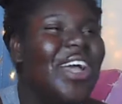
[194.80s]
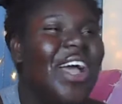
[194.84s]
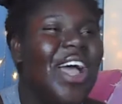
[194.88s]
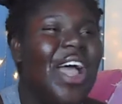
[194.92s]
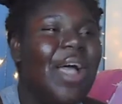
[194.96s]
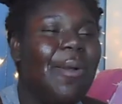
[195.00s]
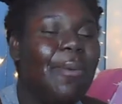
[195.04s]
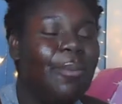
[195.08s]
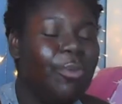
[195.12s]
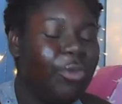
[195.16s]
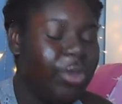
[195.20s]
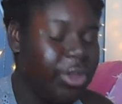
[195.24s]

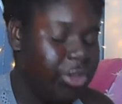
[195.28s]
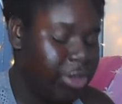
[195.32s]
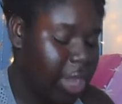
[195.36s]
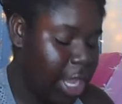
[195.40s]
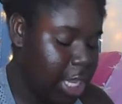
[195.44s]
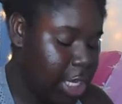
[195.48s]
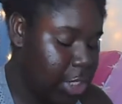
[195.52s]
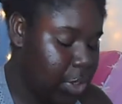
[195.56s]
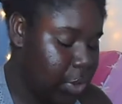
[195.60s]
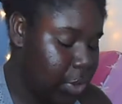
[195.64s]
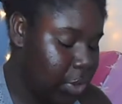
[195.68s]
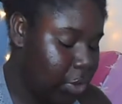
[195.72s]
I'm going to try
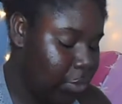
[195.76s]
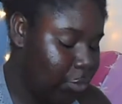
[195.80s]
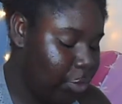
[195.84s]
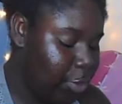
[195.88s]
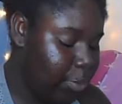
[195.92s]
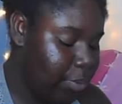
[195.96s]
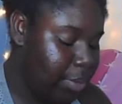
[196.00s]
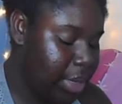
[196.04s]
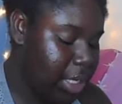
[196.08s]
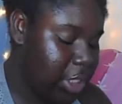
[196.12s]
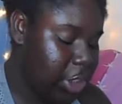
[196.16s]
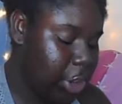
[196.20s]
to use all of
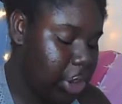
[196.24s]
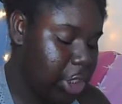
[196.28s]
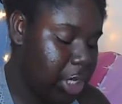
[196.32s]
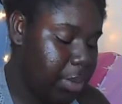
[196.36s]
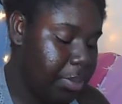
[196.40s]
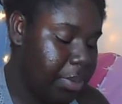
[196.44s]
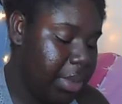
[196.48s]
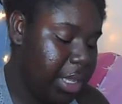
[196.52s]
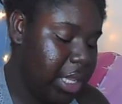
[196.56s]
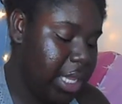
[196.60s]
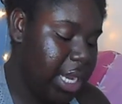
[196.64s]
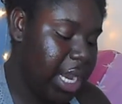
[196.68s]
the mixture,
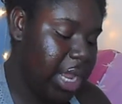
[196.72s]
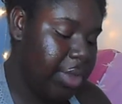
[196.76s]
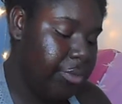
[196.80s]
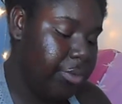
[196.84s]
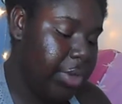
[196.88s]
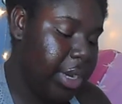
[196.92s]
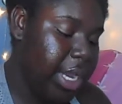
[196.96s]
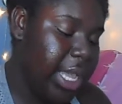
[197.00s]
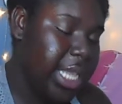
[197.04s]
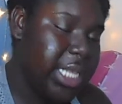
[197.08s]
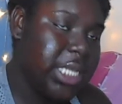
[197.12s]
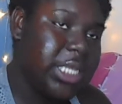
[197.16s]
but then I
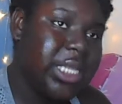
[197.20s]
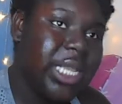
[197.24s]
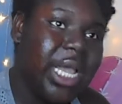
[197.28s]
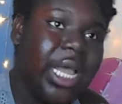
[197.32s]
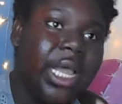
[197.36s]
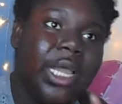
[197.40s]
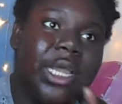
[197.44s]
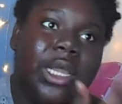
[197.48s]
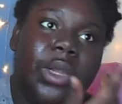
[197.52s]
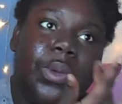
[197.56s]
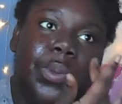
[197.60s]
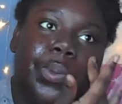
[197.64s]
realised
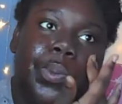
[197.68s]
that